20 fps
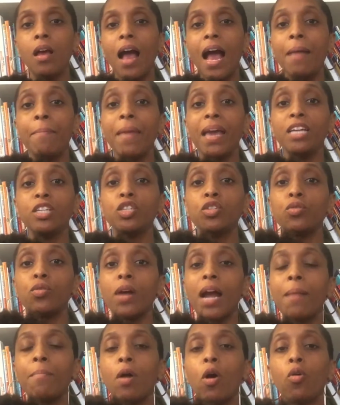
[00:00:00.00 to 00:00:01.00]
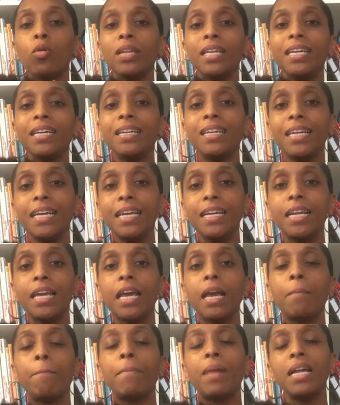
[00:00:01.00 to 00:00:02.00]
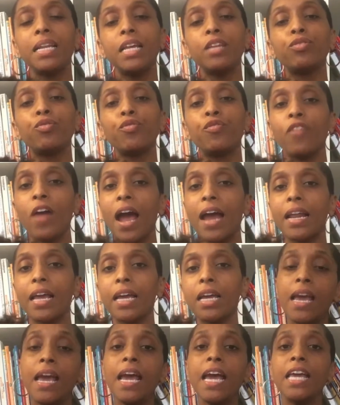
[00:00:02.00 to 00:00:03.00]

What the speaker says: I make sure I'm only cleaning Monday through Friday.